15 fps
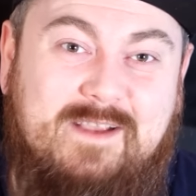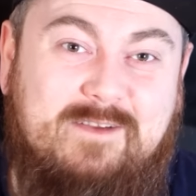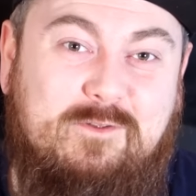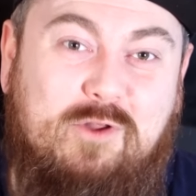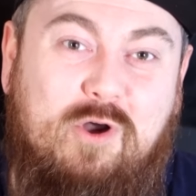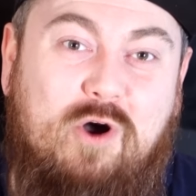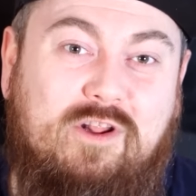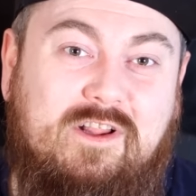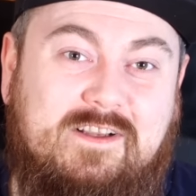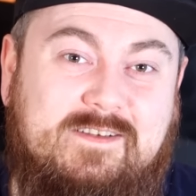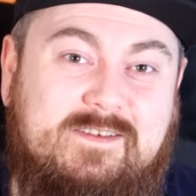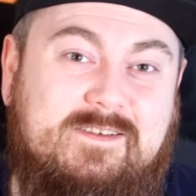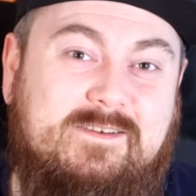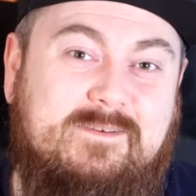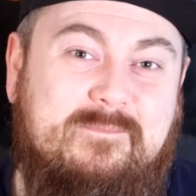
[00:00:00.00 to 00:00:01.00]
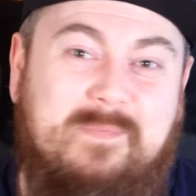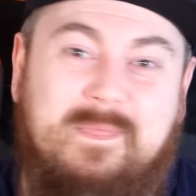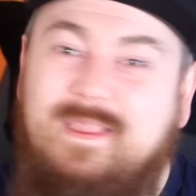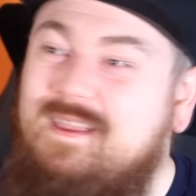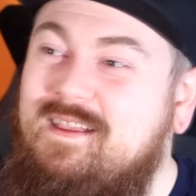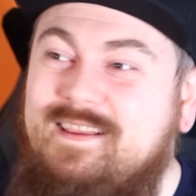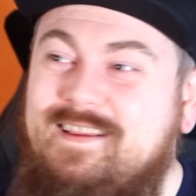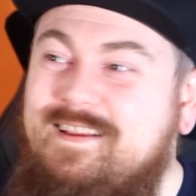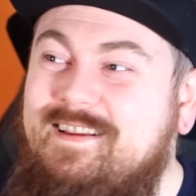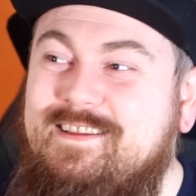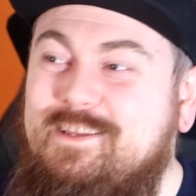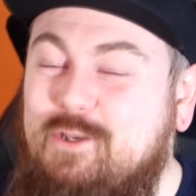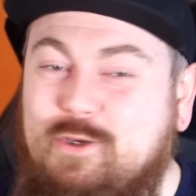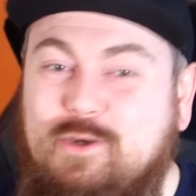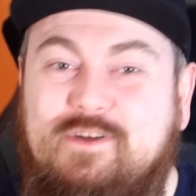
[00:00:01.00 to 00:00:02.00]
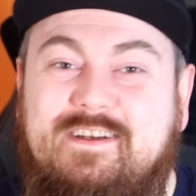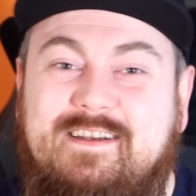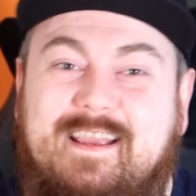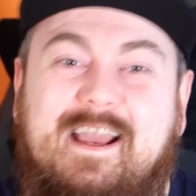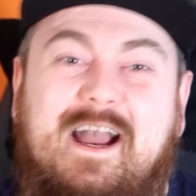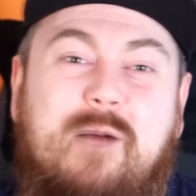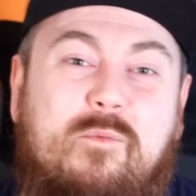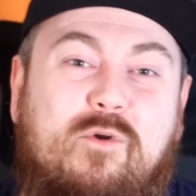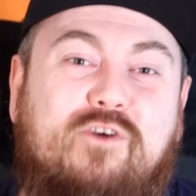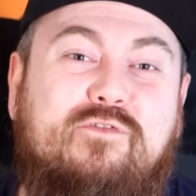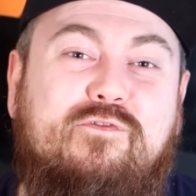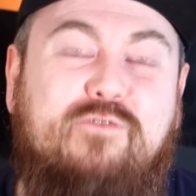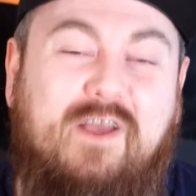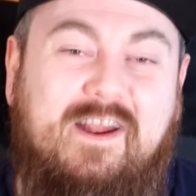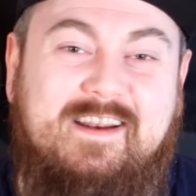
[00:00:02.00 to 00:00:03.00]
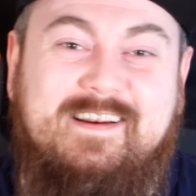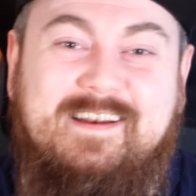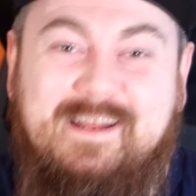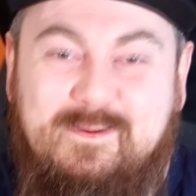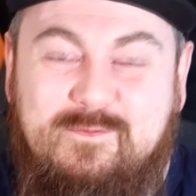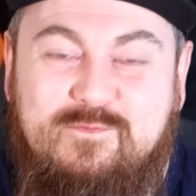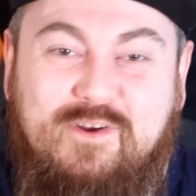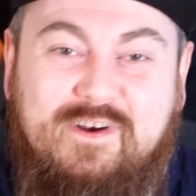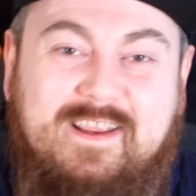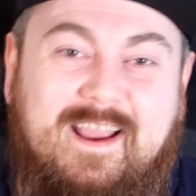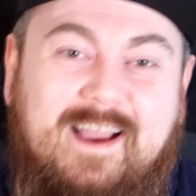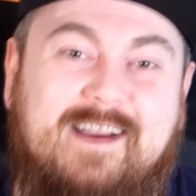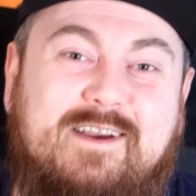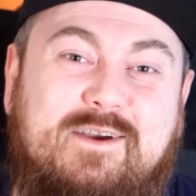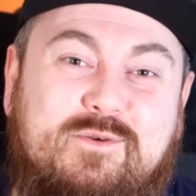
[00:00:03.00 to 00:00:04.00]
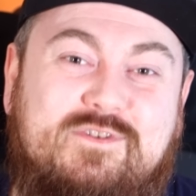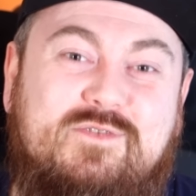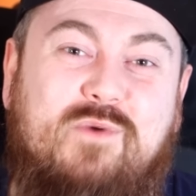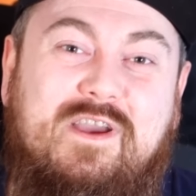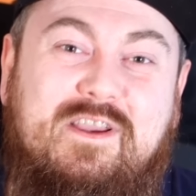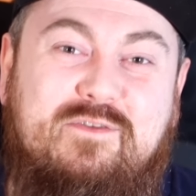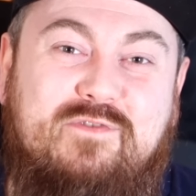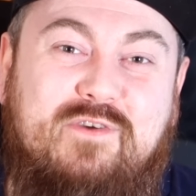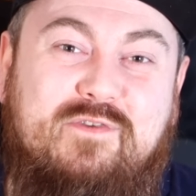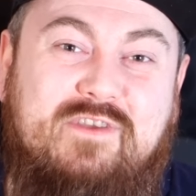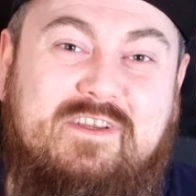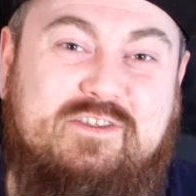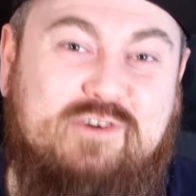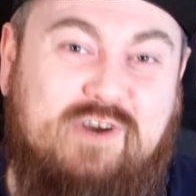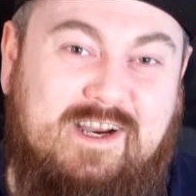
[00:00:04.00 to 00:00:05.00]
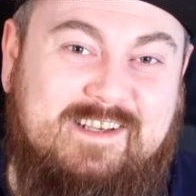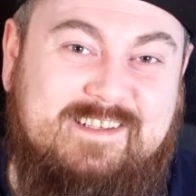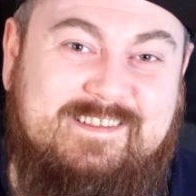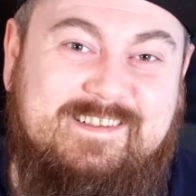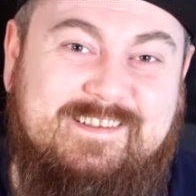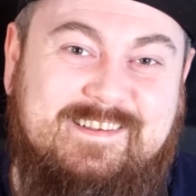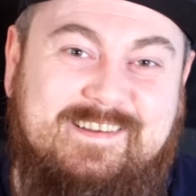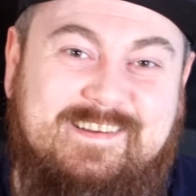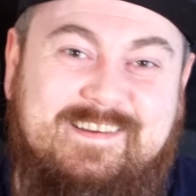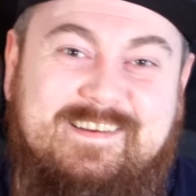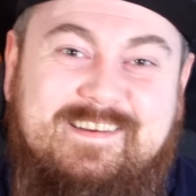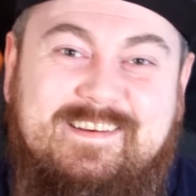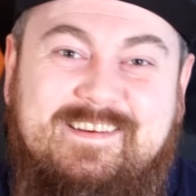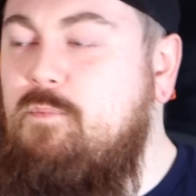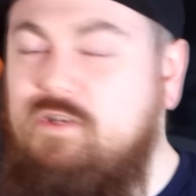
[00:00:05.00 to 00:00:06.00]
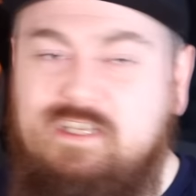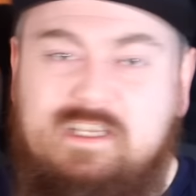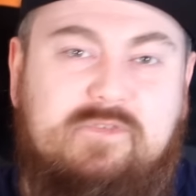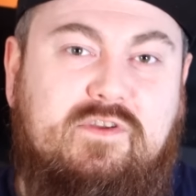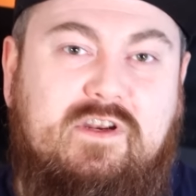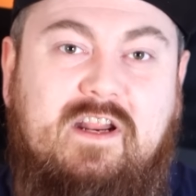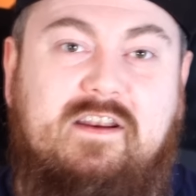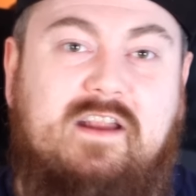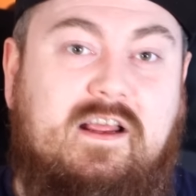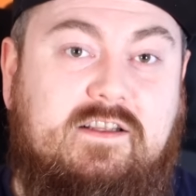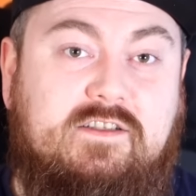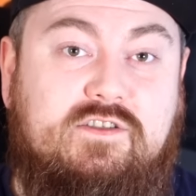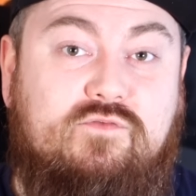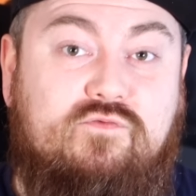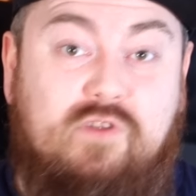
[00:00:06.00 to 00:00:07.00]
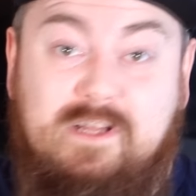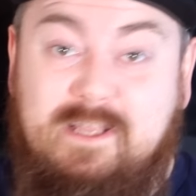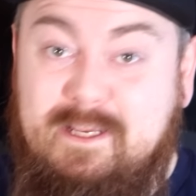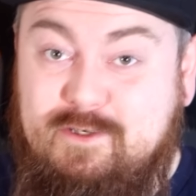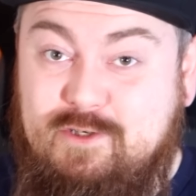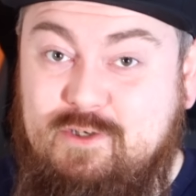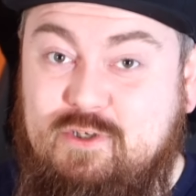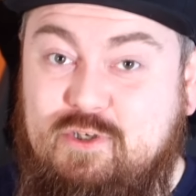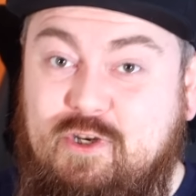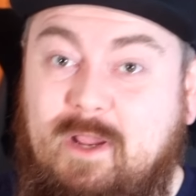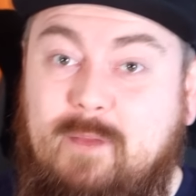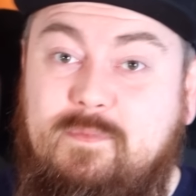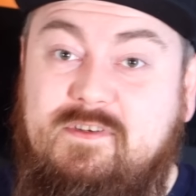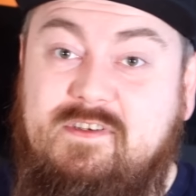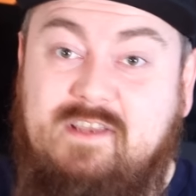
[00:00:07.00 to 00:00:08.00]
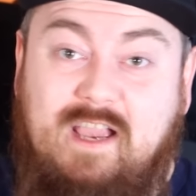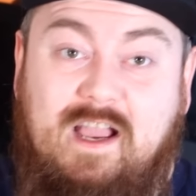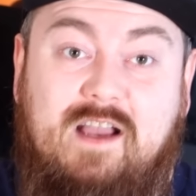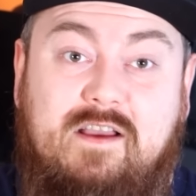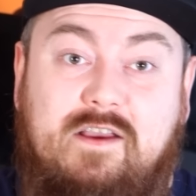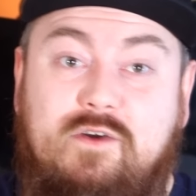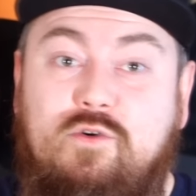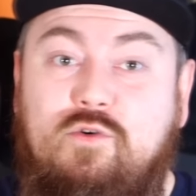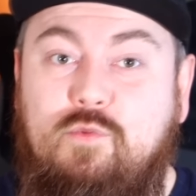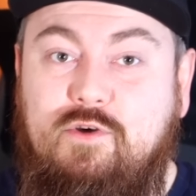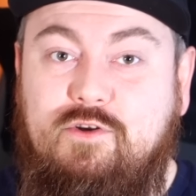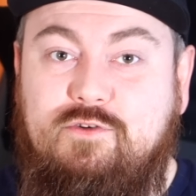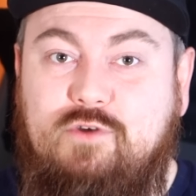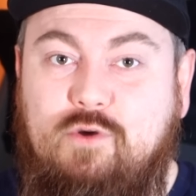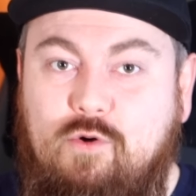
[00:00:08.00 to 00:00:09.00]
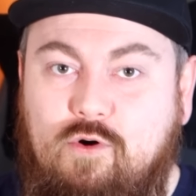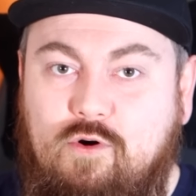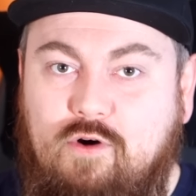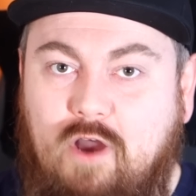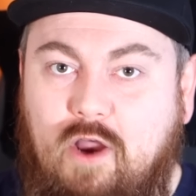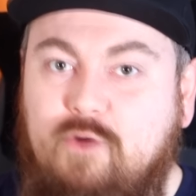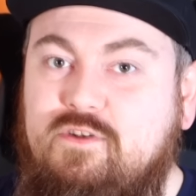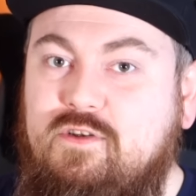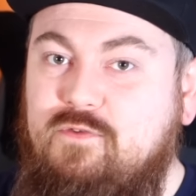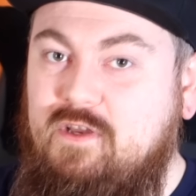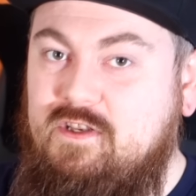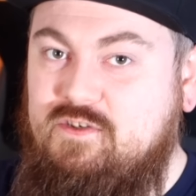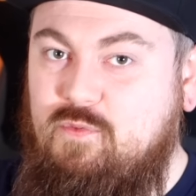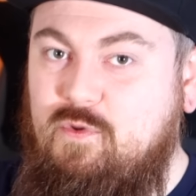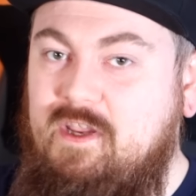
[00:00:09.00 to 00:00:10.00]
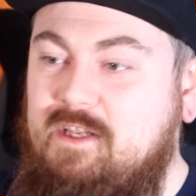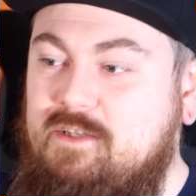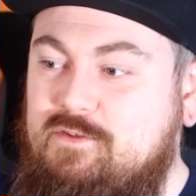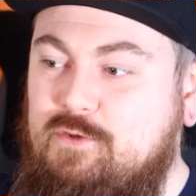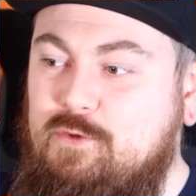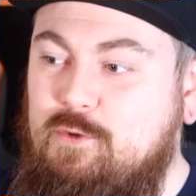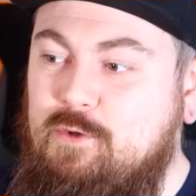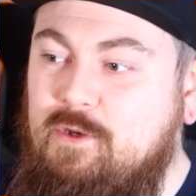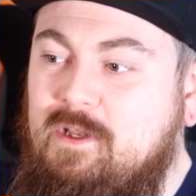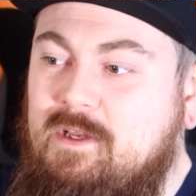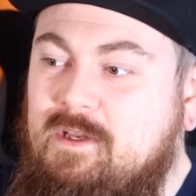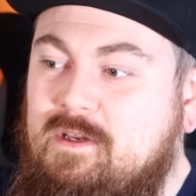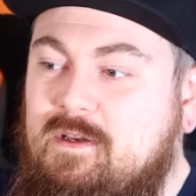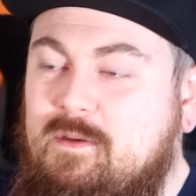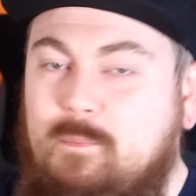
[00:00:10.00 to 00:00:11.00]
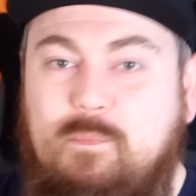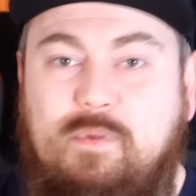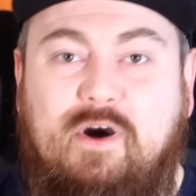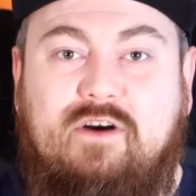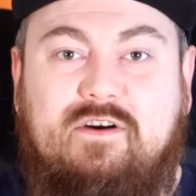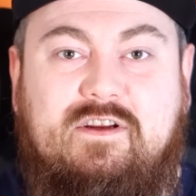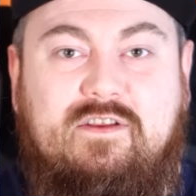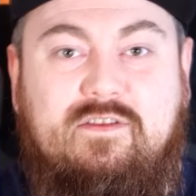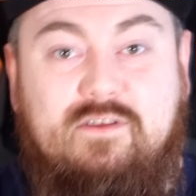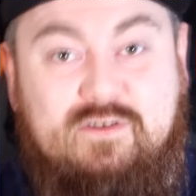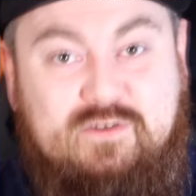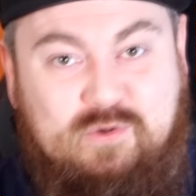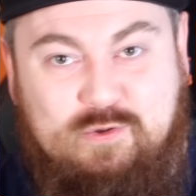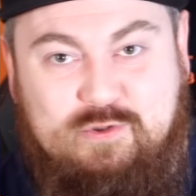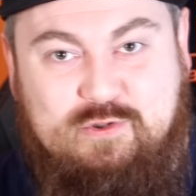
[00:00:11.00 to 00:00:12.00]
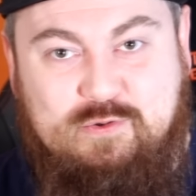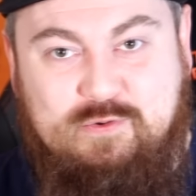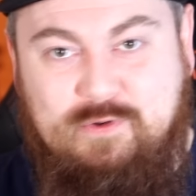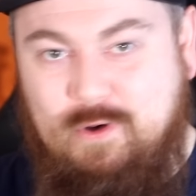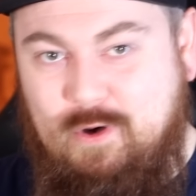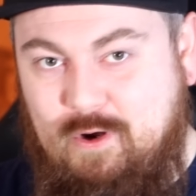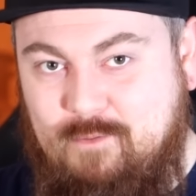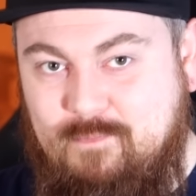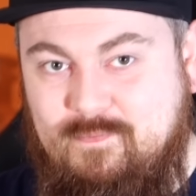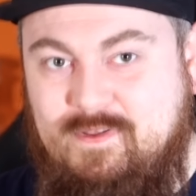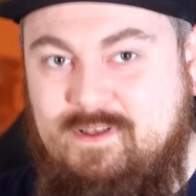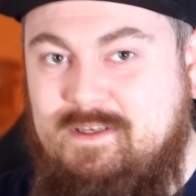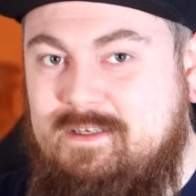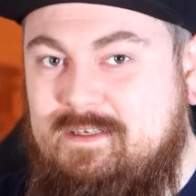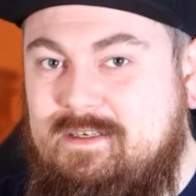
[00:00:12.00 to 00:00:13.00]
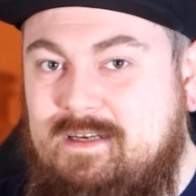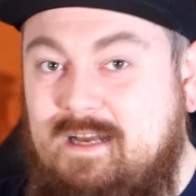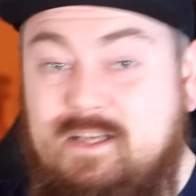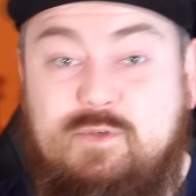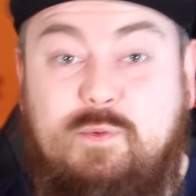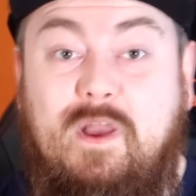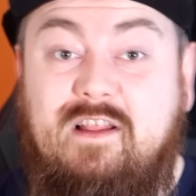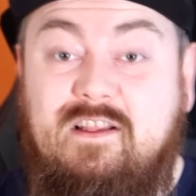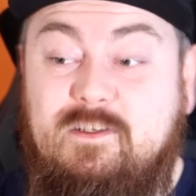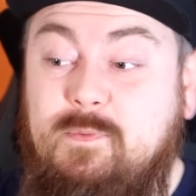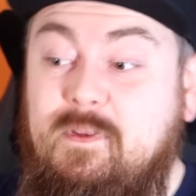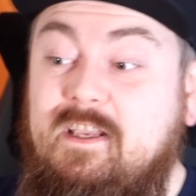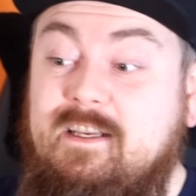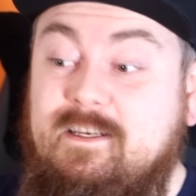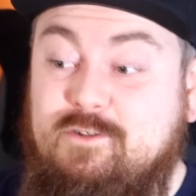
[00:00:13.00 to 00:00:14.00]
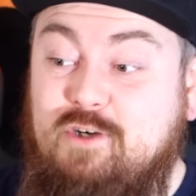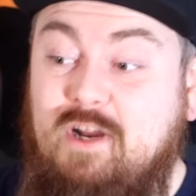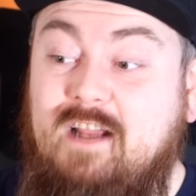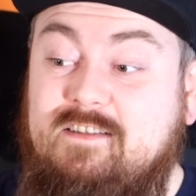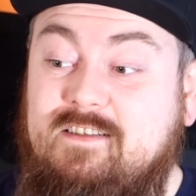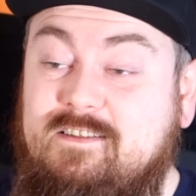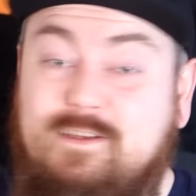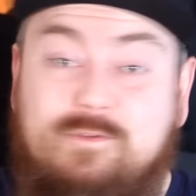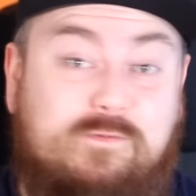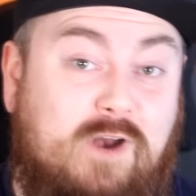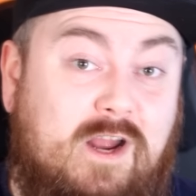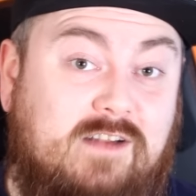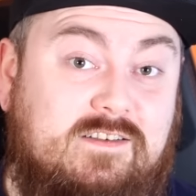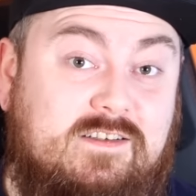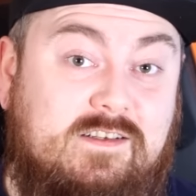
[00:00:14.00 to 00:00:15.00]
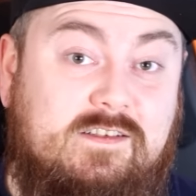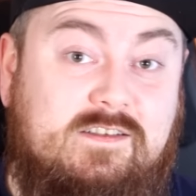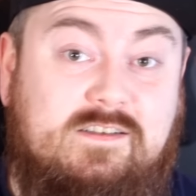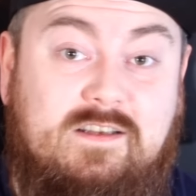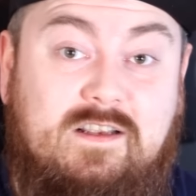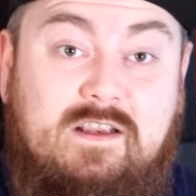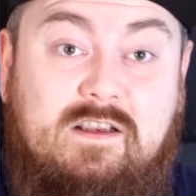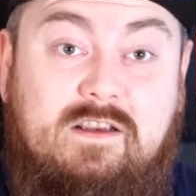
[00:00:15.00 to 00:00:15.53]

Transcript: Lawless. You couldn't get a more fitting name for Cahill's wife if you tried. But even in his relationships, Cahill would go out of his way to buck the social norm. As well as being attracted to Frances,